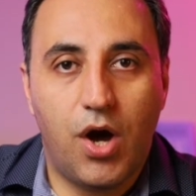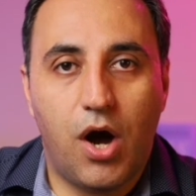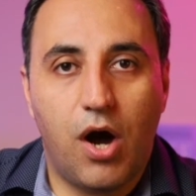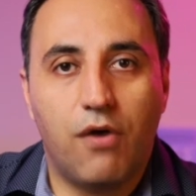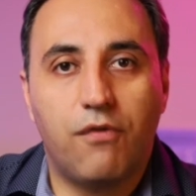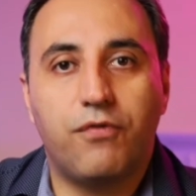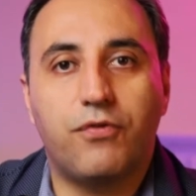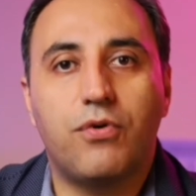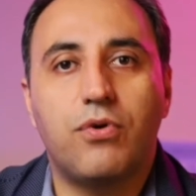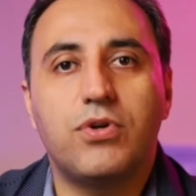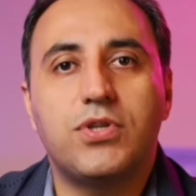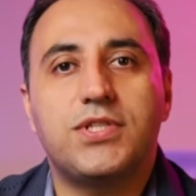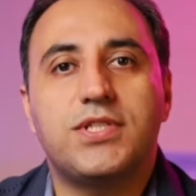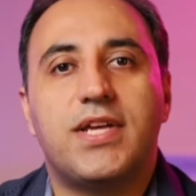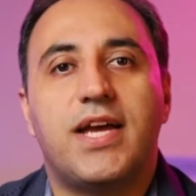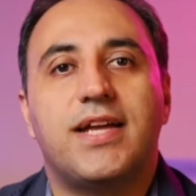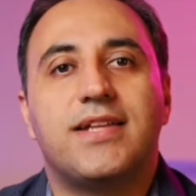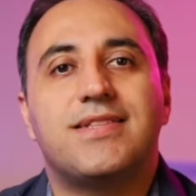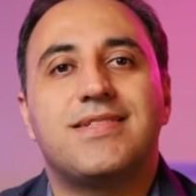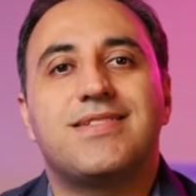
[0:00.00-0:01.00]
of
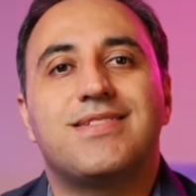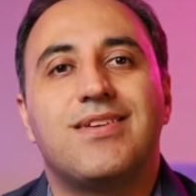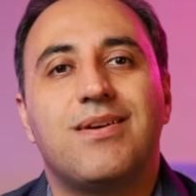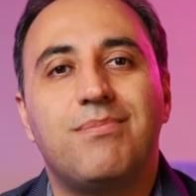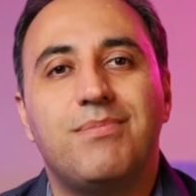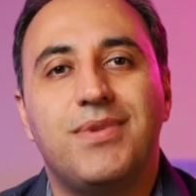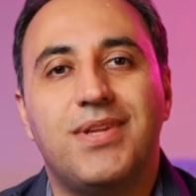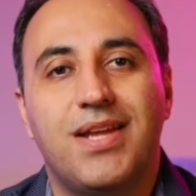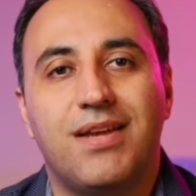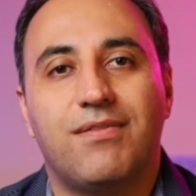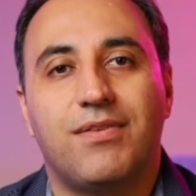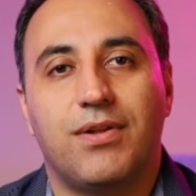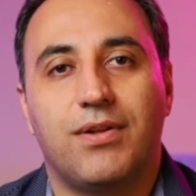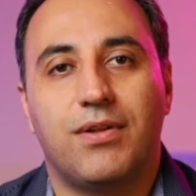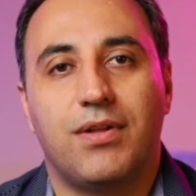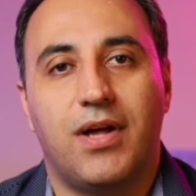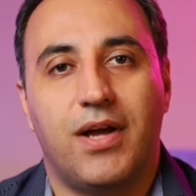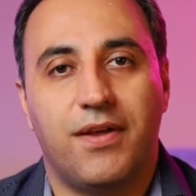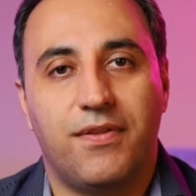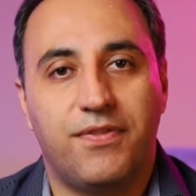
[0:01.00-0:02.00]
course, at some
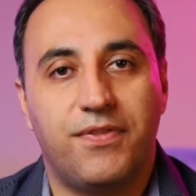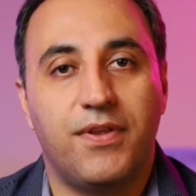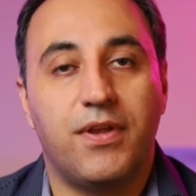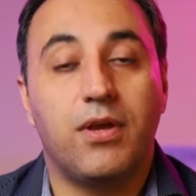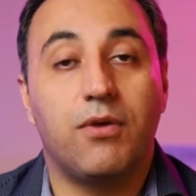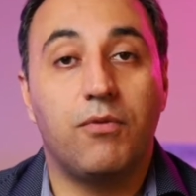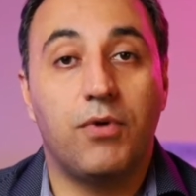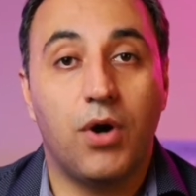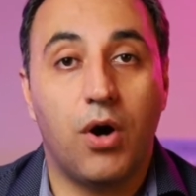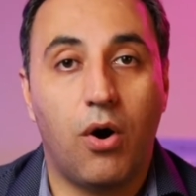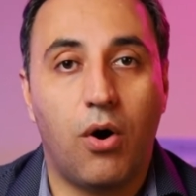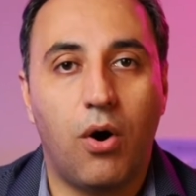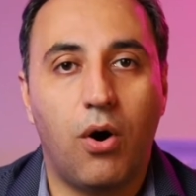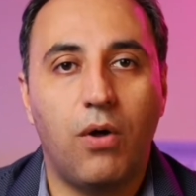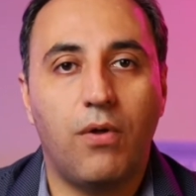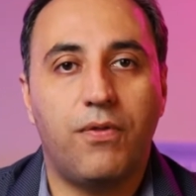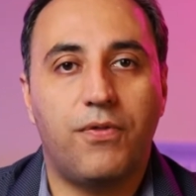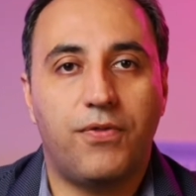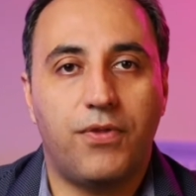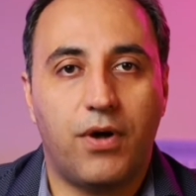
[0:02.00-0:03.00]
level, I think we
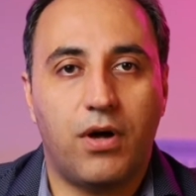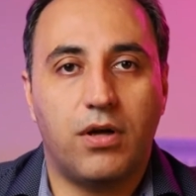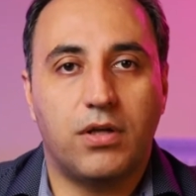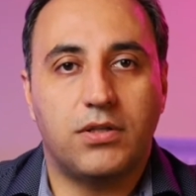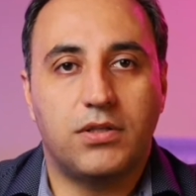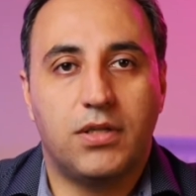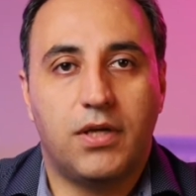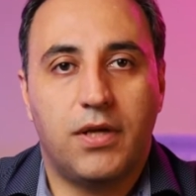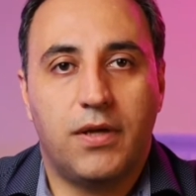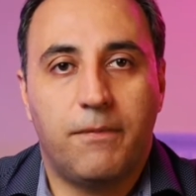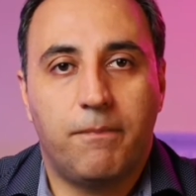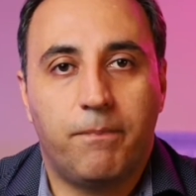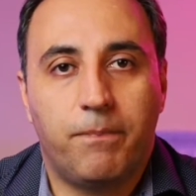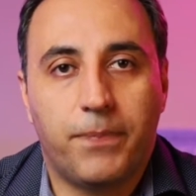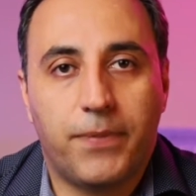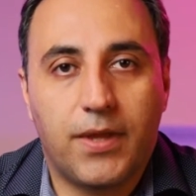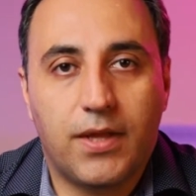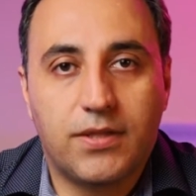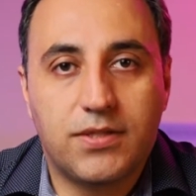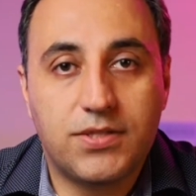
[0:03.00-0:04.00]
all thought
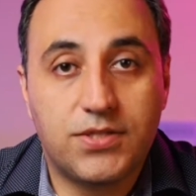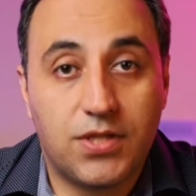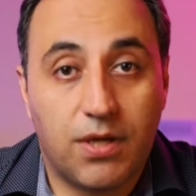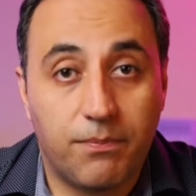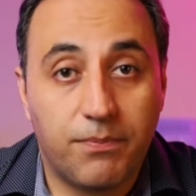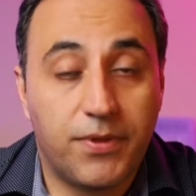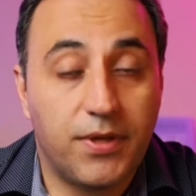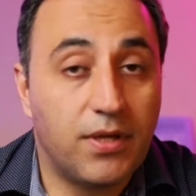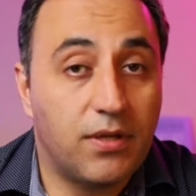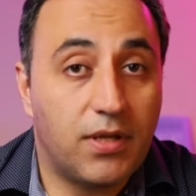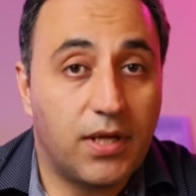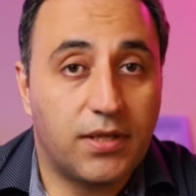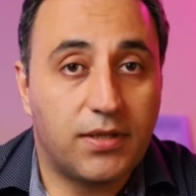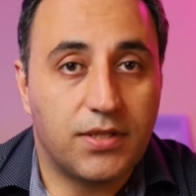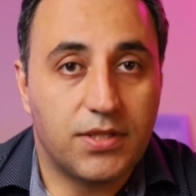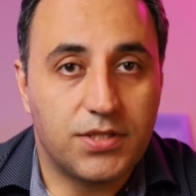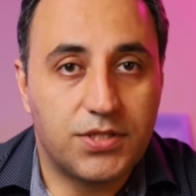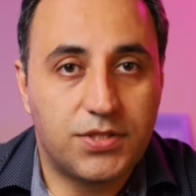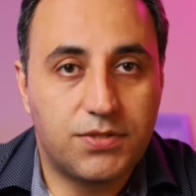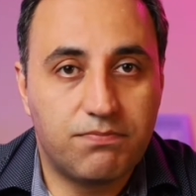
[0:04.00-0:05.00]
something like
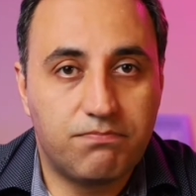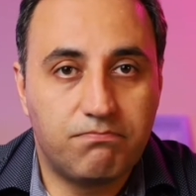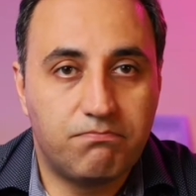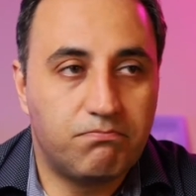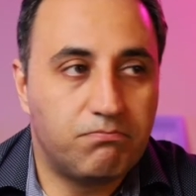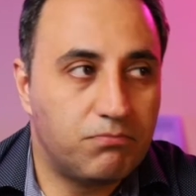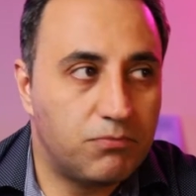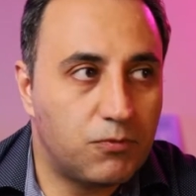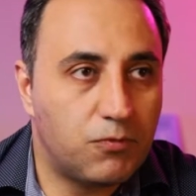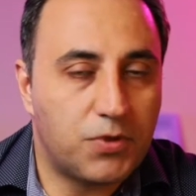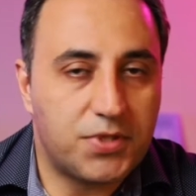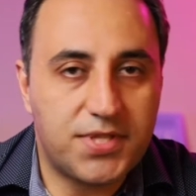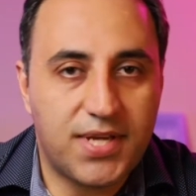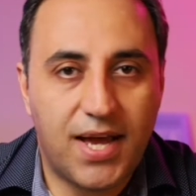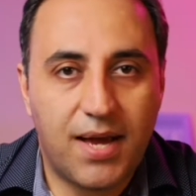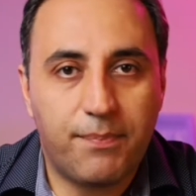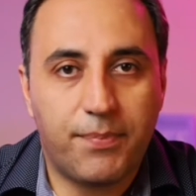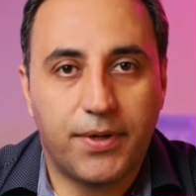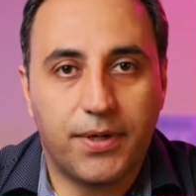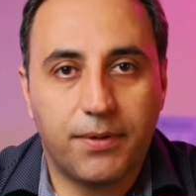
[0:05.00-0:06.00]
this was
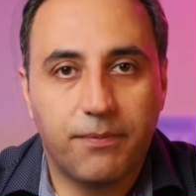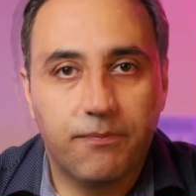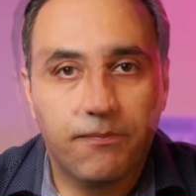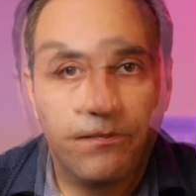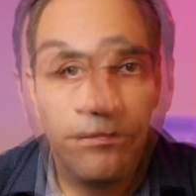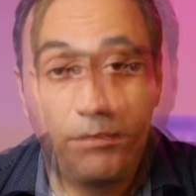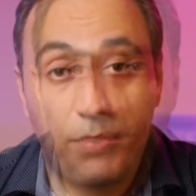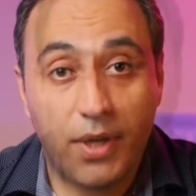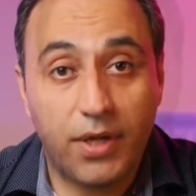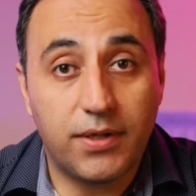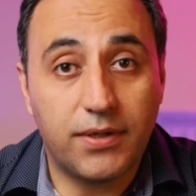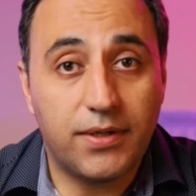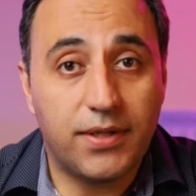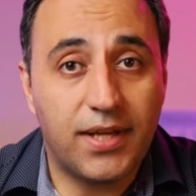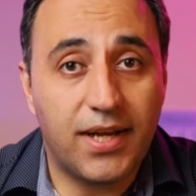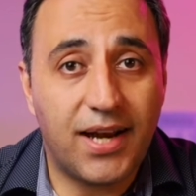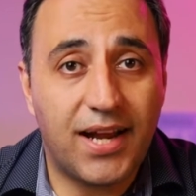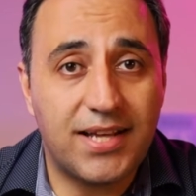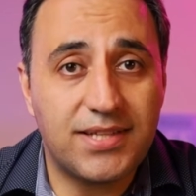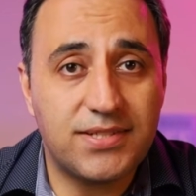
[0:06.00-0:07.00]
happening, but
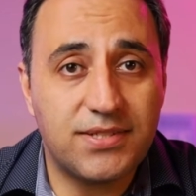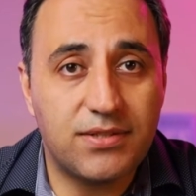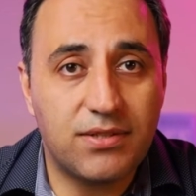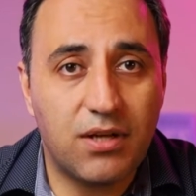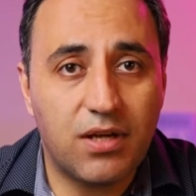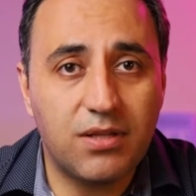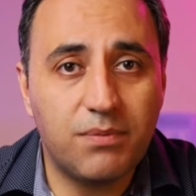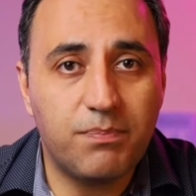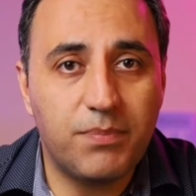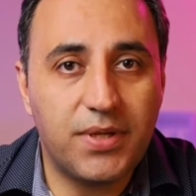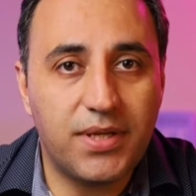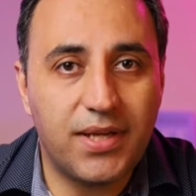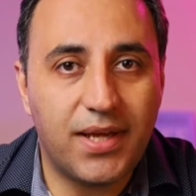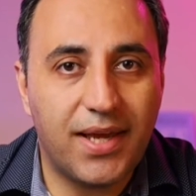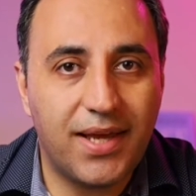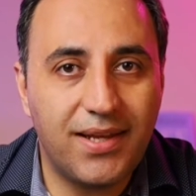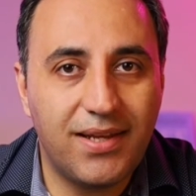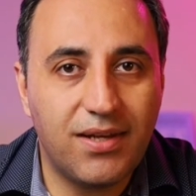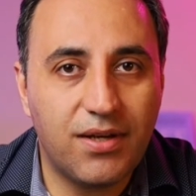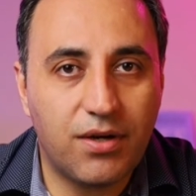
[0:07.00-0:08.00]
there has not been
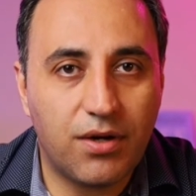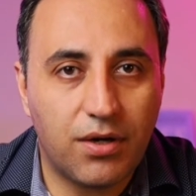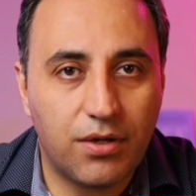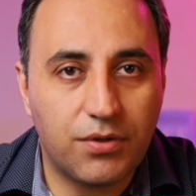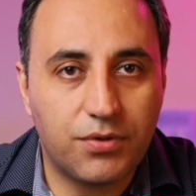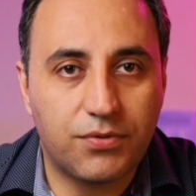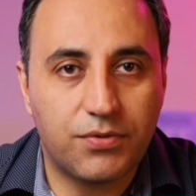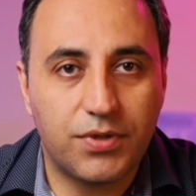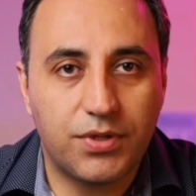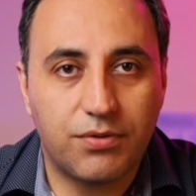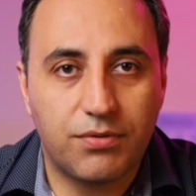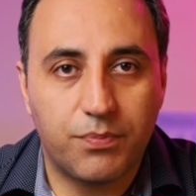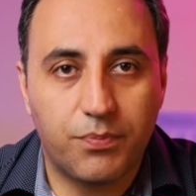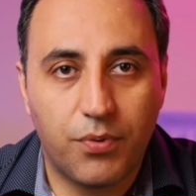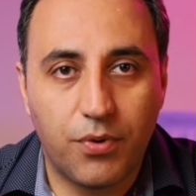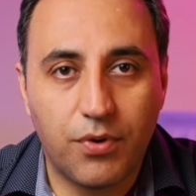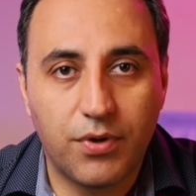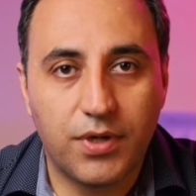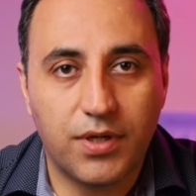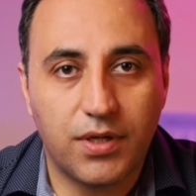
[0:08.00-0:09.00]
any concrete
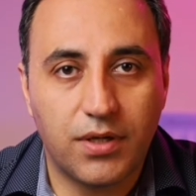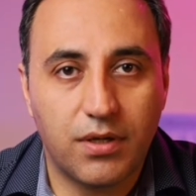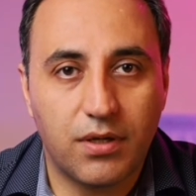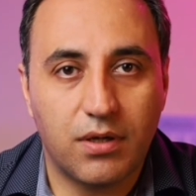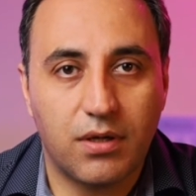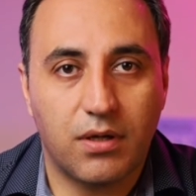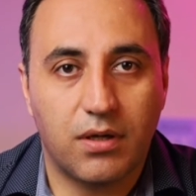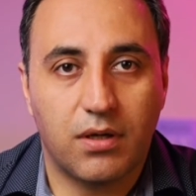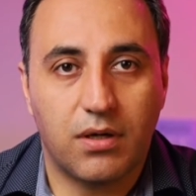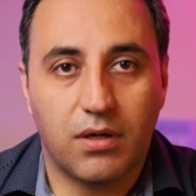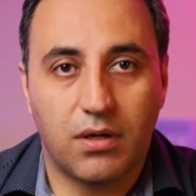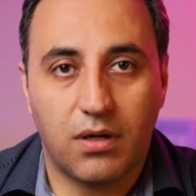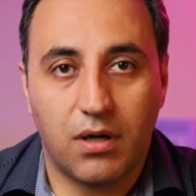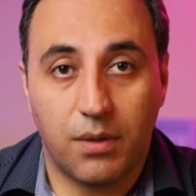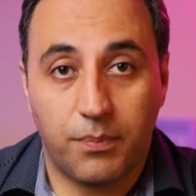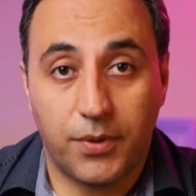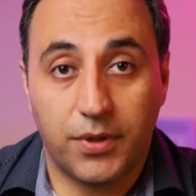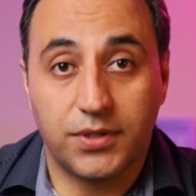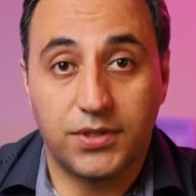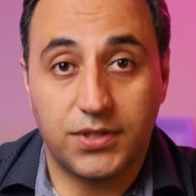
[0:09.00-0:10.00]
reporting
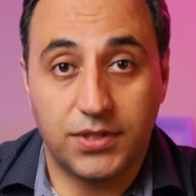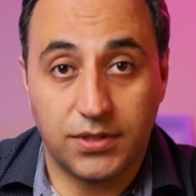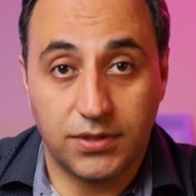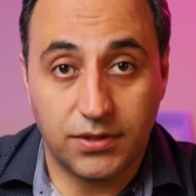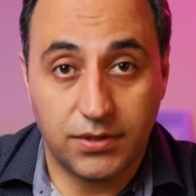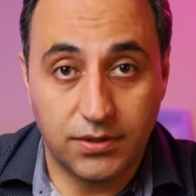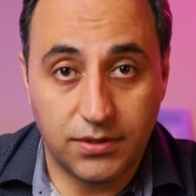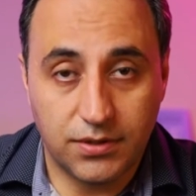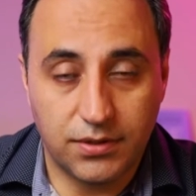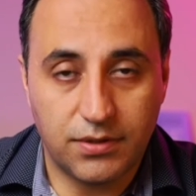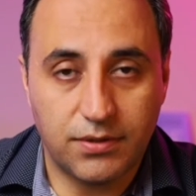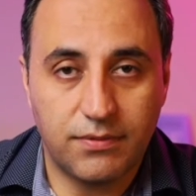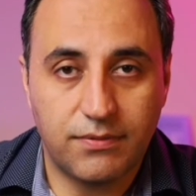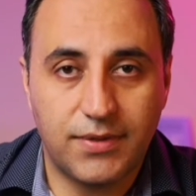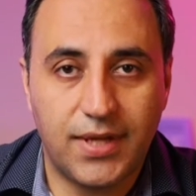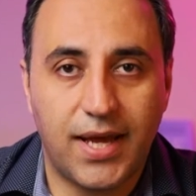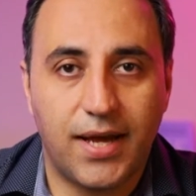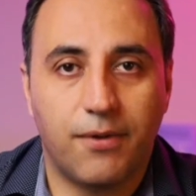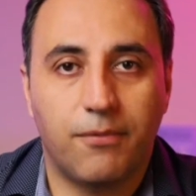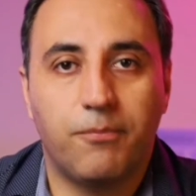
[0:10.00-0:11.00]
up until
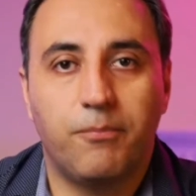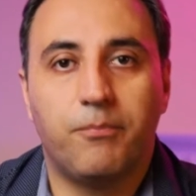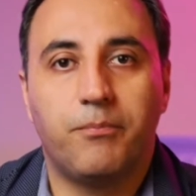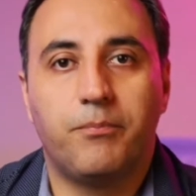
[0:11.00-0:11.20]
now.